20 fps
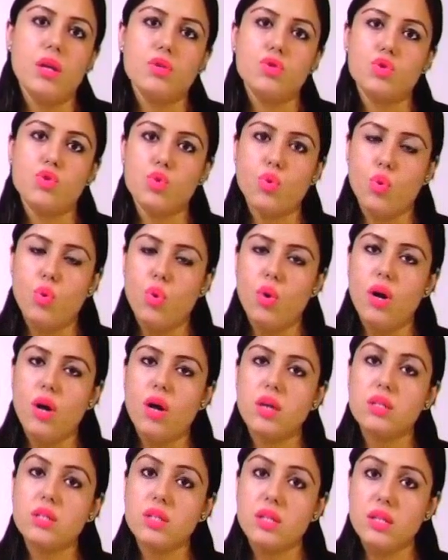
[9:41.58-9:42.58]
So
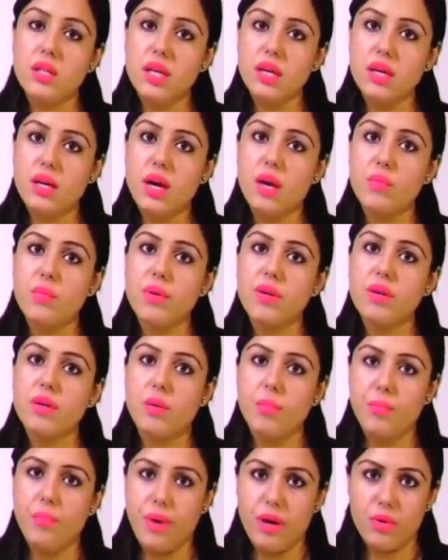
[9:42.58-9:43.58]
a 3-carbon
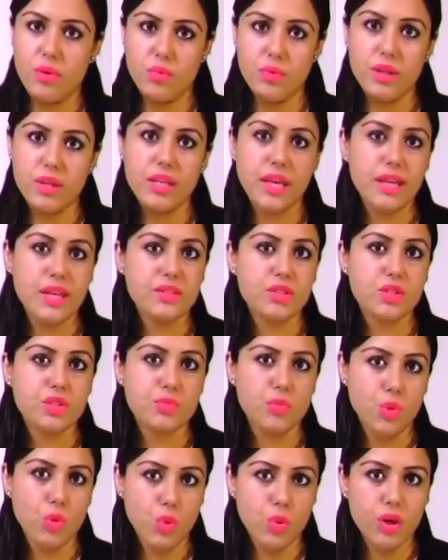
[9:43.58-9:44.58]
compound gets
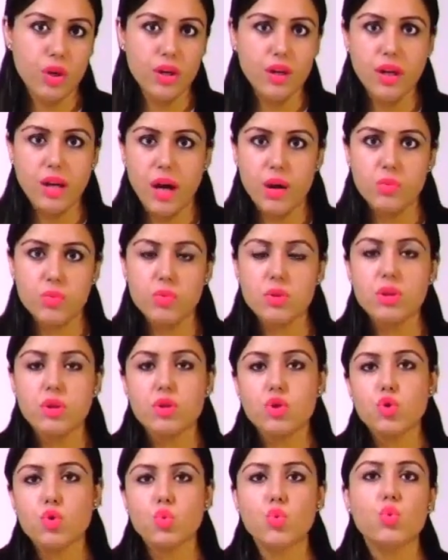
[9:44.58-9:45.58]
broken down
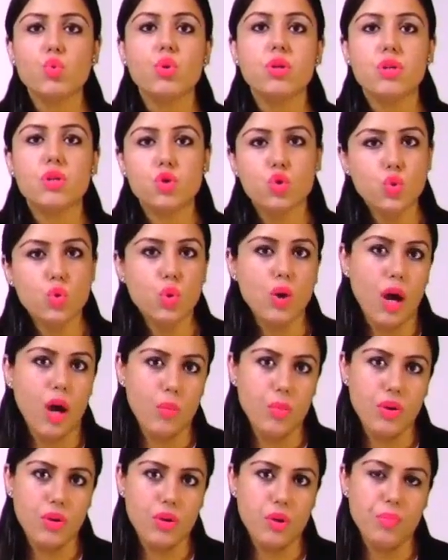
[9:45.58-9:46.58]
to
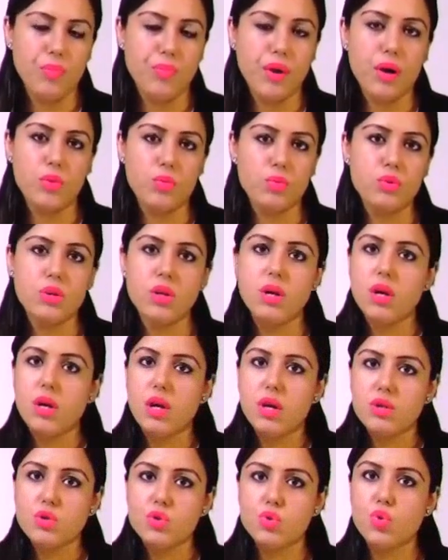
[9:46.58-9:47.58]
2-carbon compound.
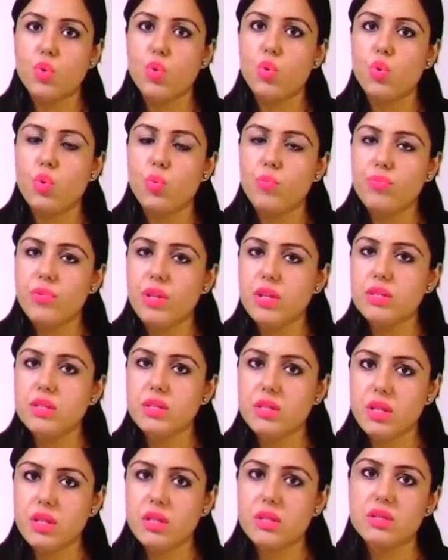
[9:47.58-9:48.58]
So this
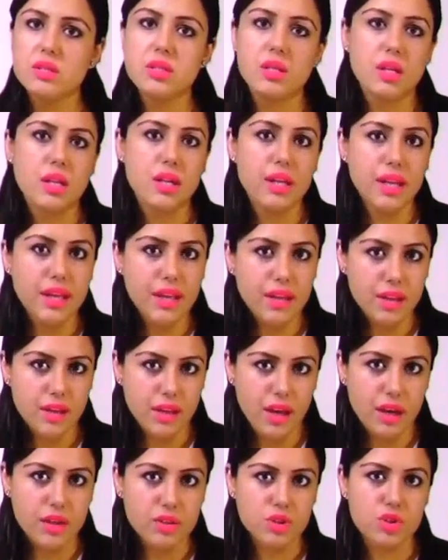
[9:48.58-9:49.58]
is link
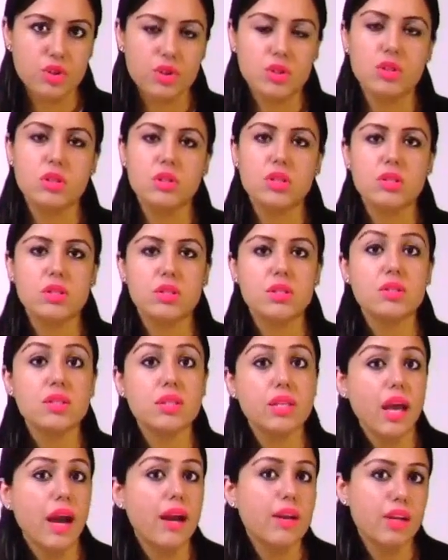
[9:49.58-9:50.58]
reaction, this is
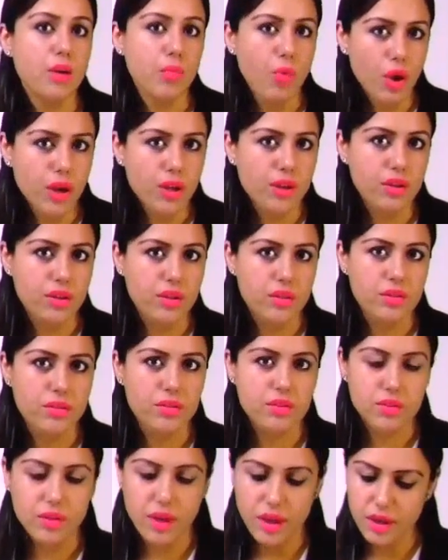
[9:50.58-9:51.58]
catabolic,
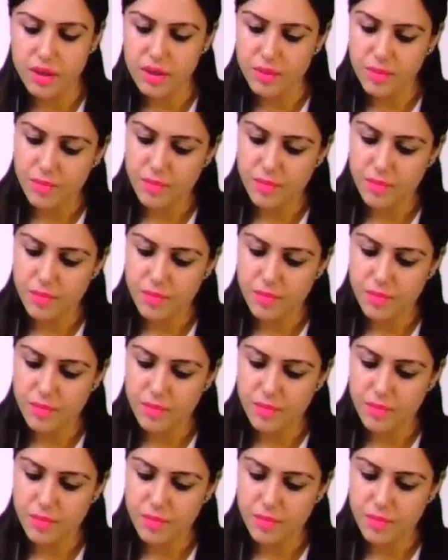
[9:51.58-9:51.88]
right?